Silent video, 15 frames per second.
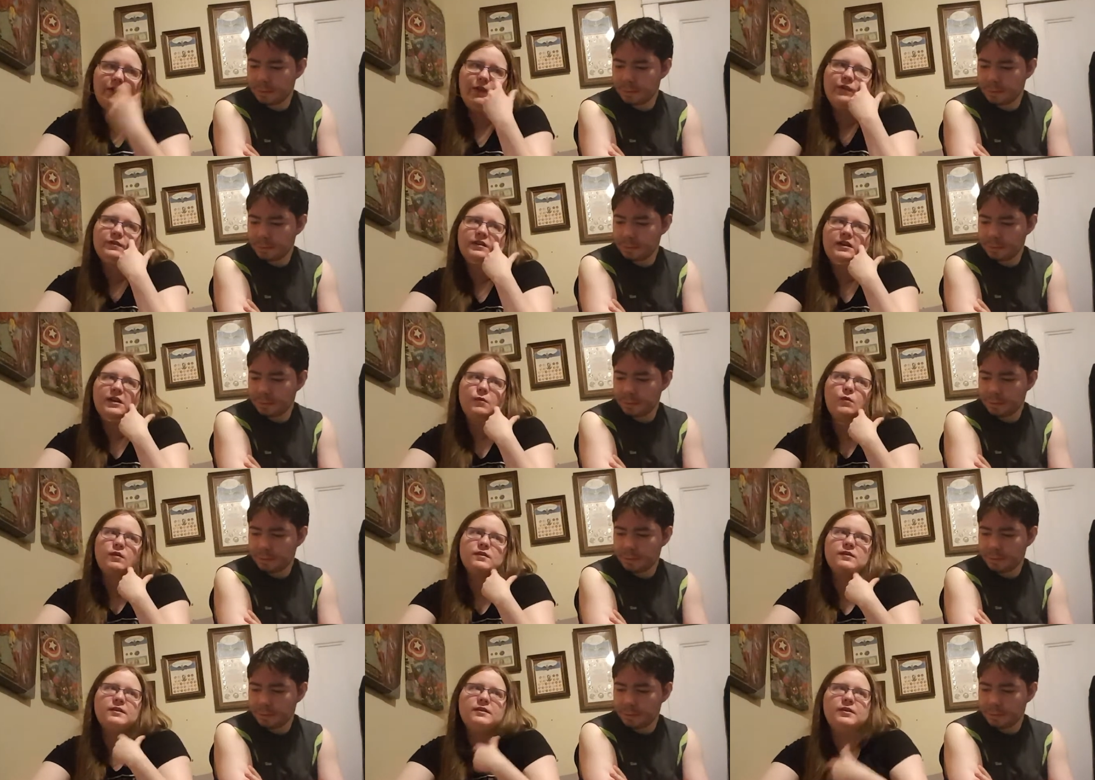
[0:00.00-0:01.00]
Speaker 1: looks like he
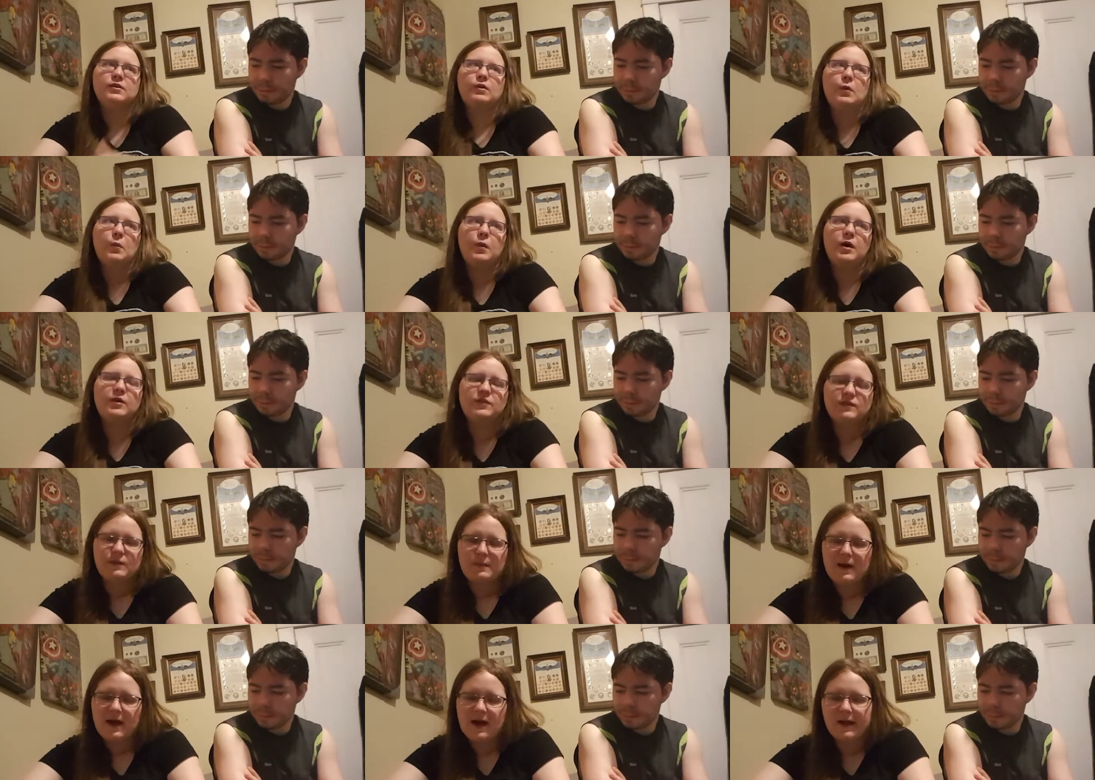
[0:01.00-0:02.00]
wants to sit there and watch the
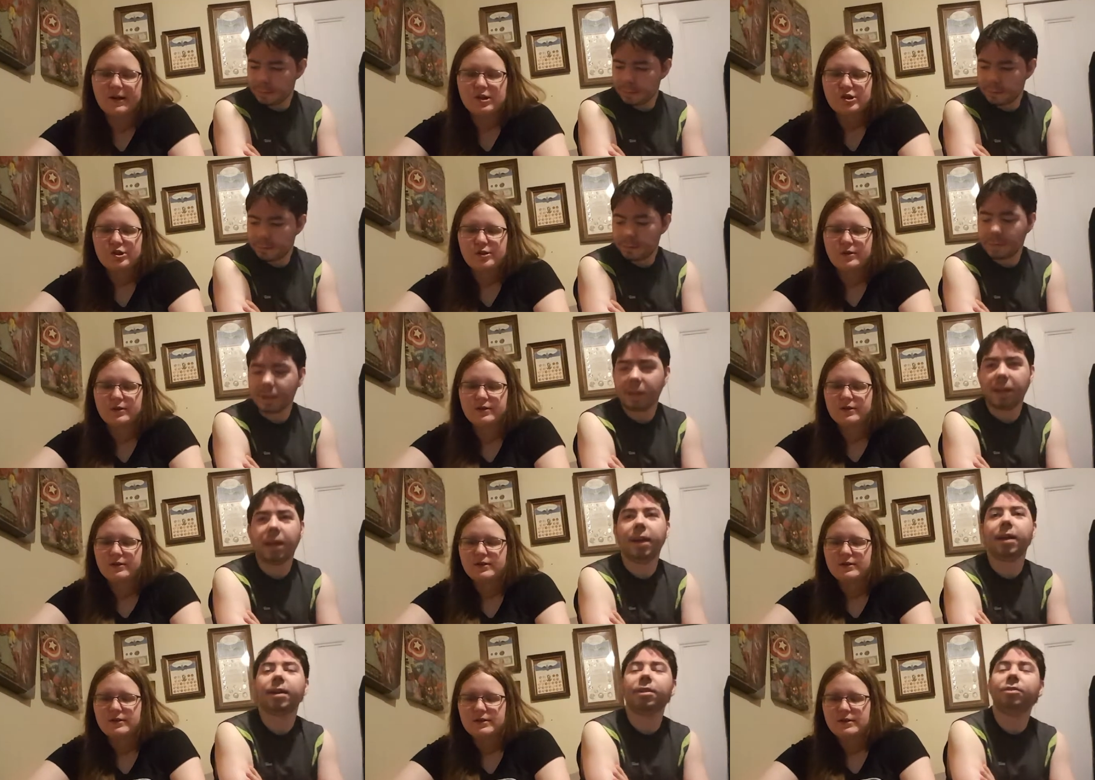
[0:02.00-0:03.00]
match.
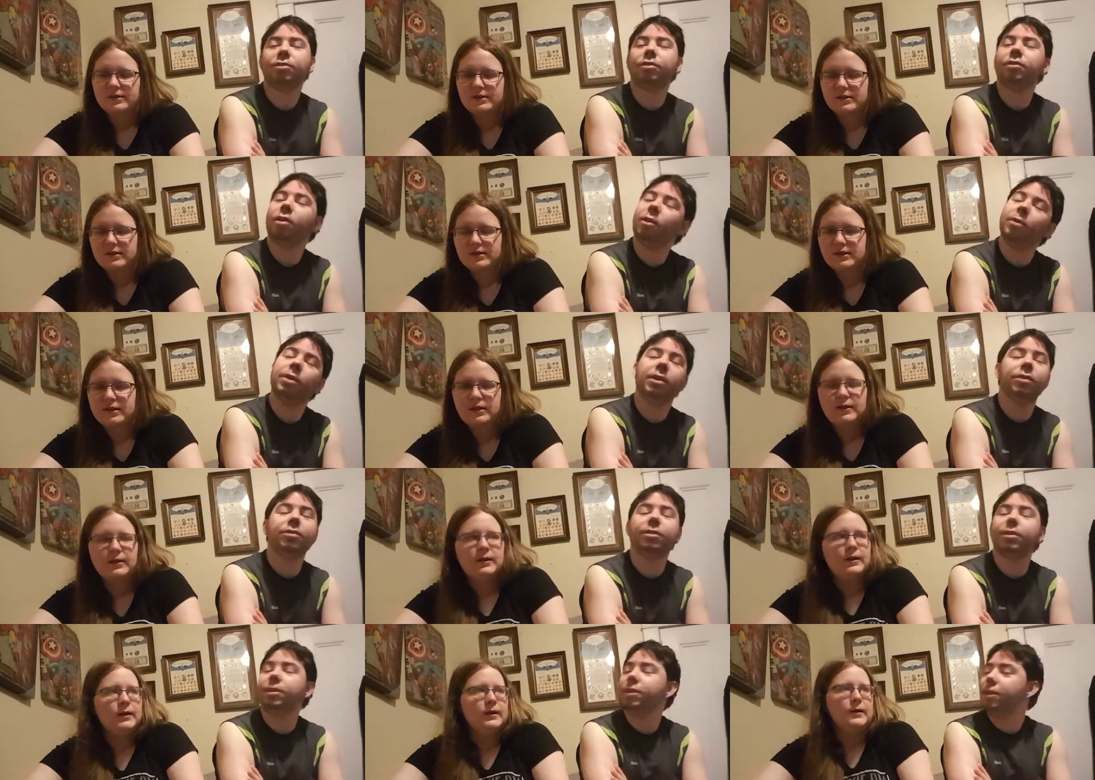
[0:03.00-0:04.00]
Speaker 2: Yeah, because you know what he's
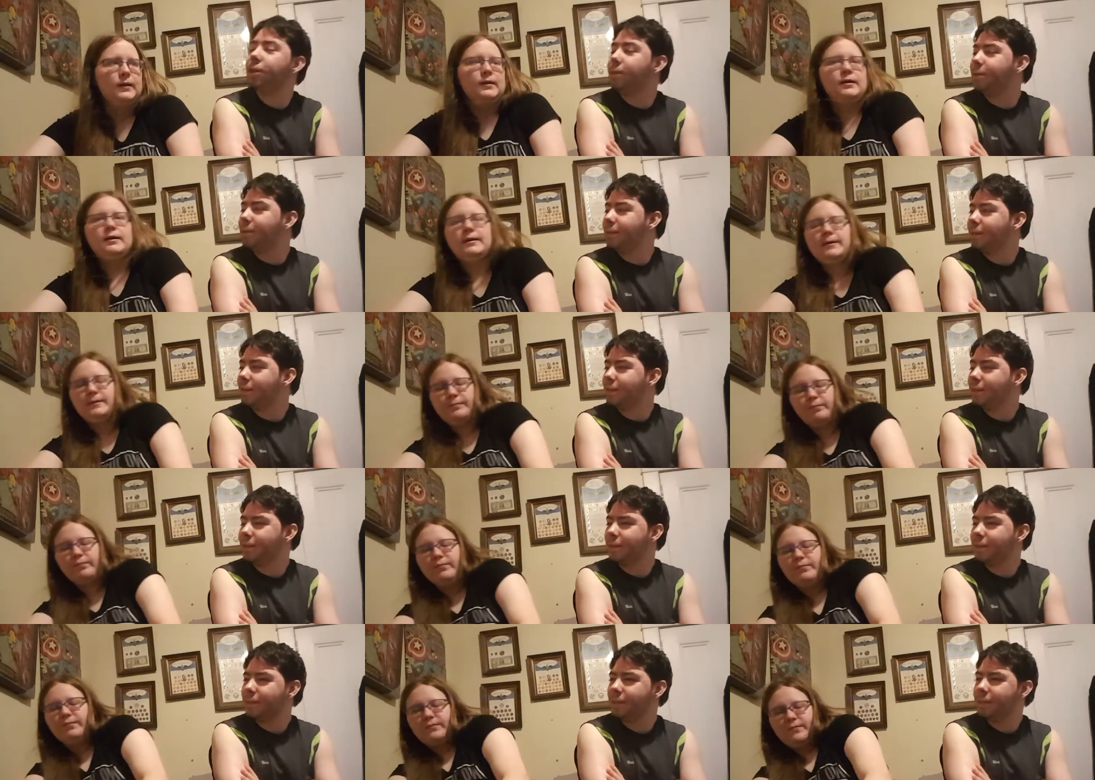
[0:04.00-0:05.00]
going to do.
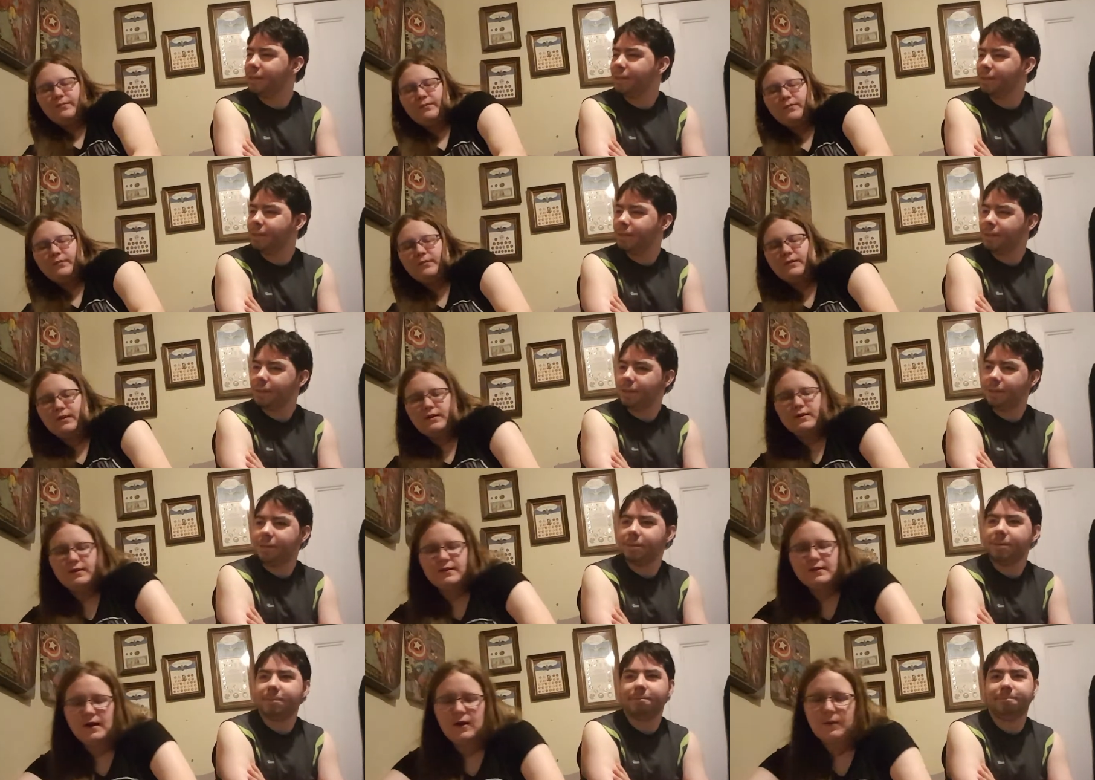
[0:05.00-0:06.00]
Speaker 1: Mm-hmm.
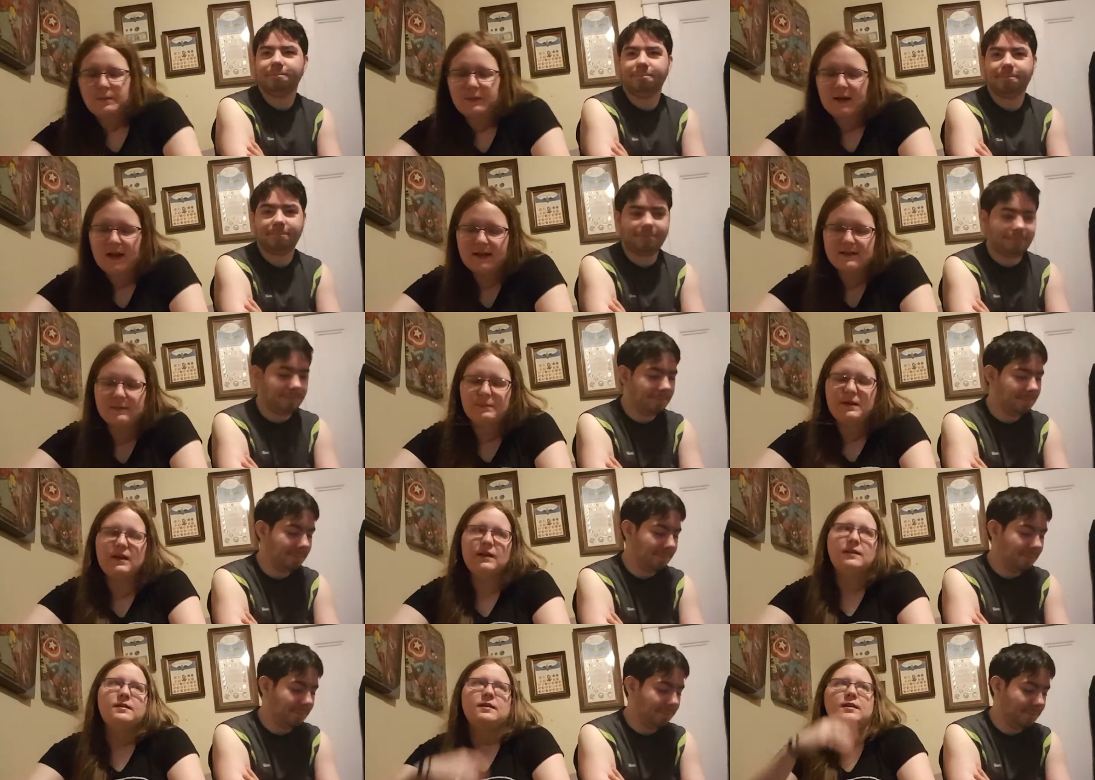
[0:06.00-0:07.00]
So, but it ends up being
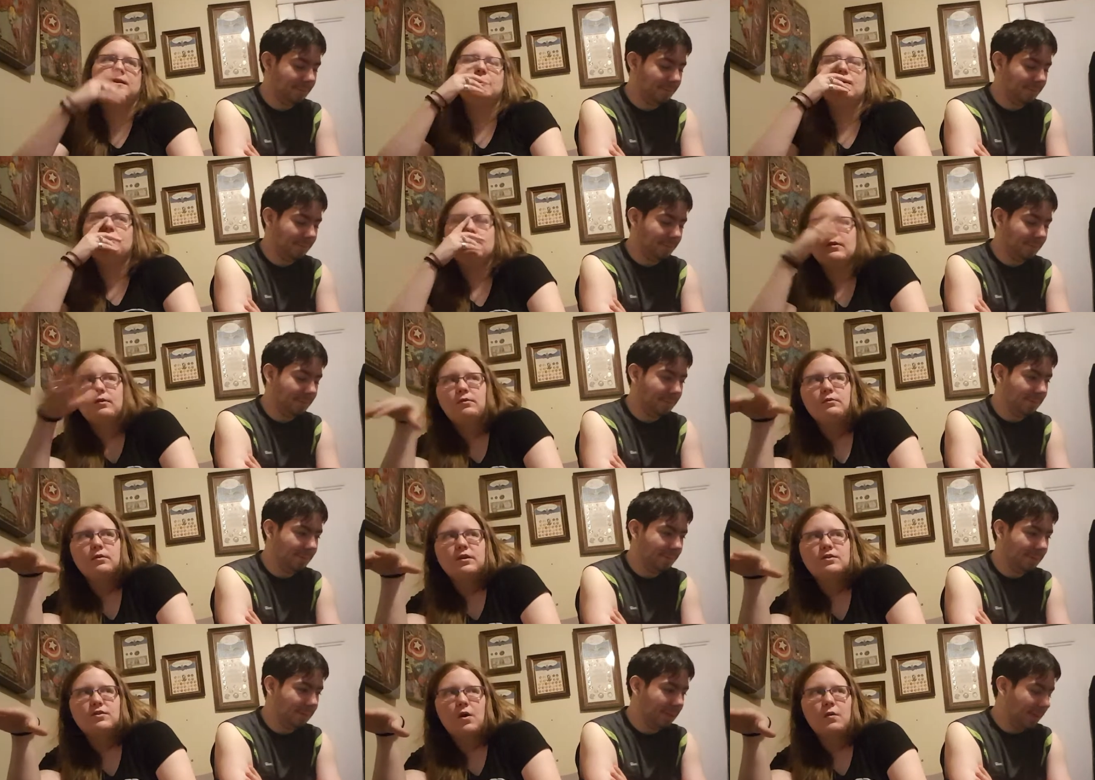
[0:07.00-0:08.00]
a D... Uh,
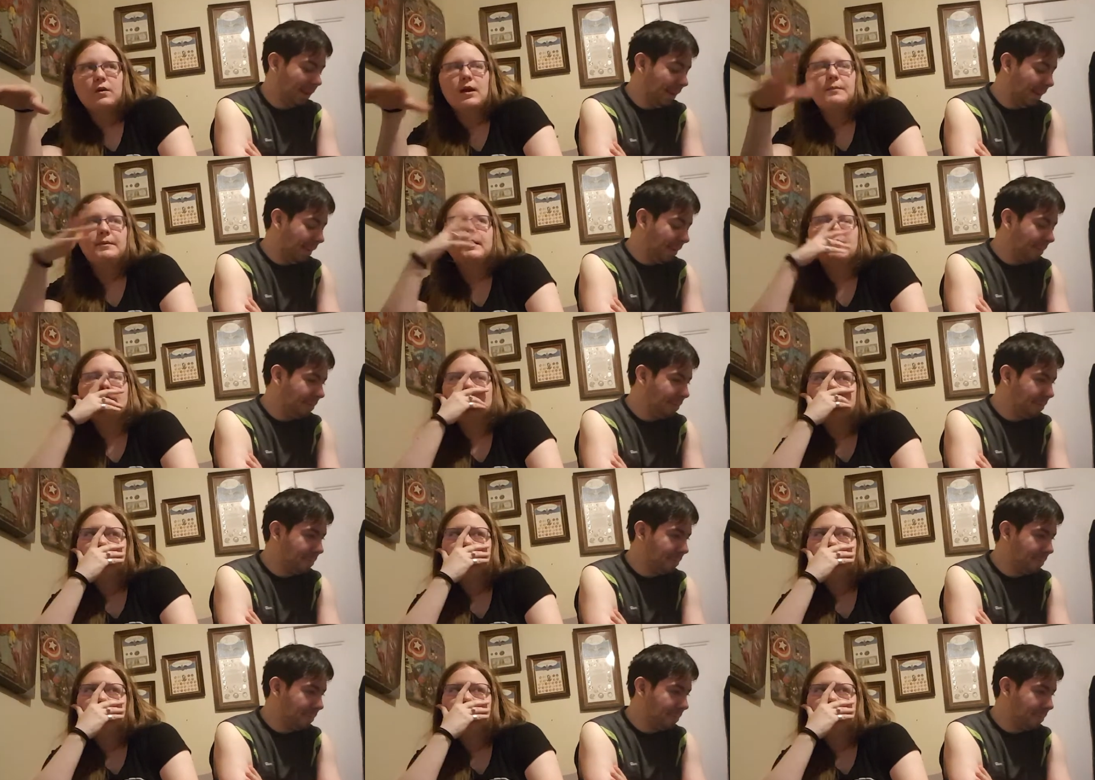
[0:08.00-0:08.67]
it's going on, but it ends